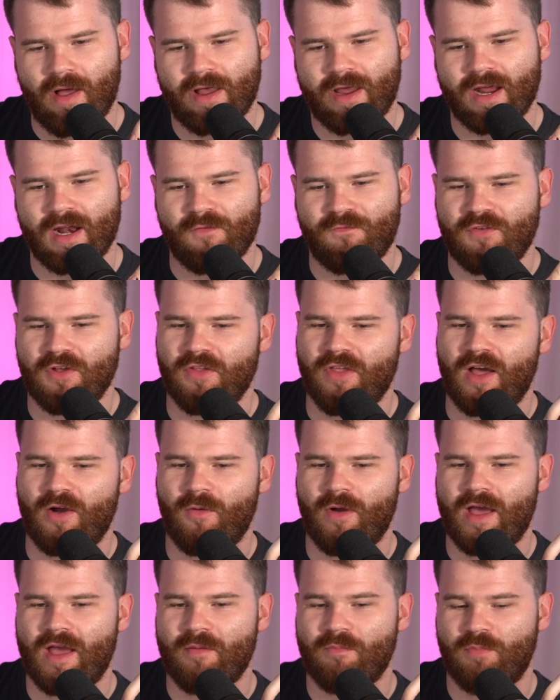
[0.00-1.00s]
I kind of feel that
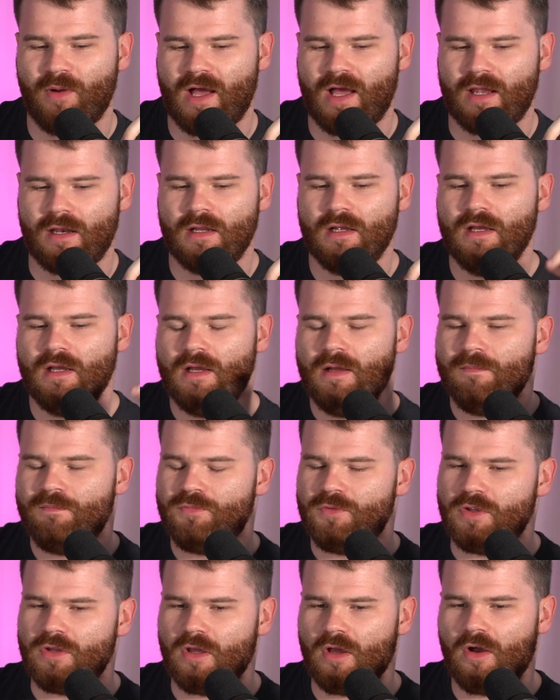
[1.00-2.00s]
way, but
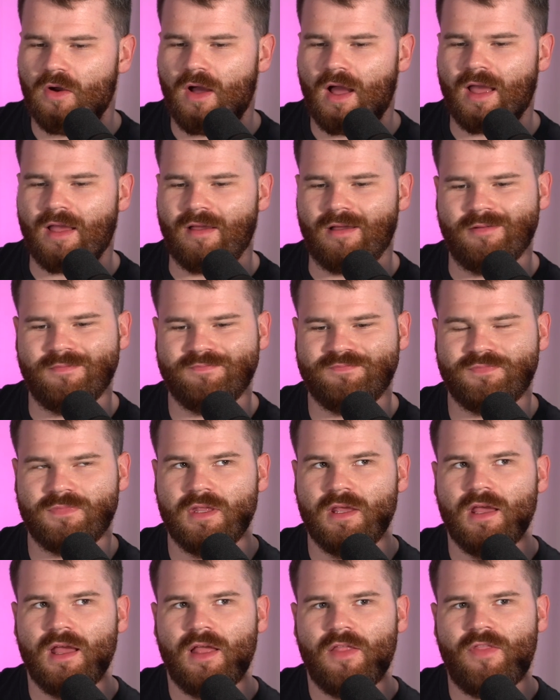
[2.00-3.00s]
you know, I
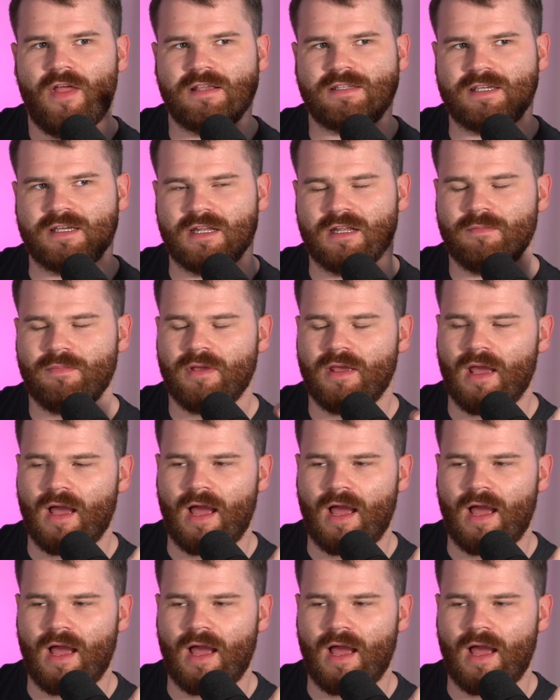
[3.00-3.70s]
that's going to be.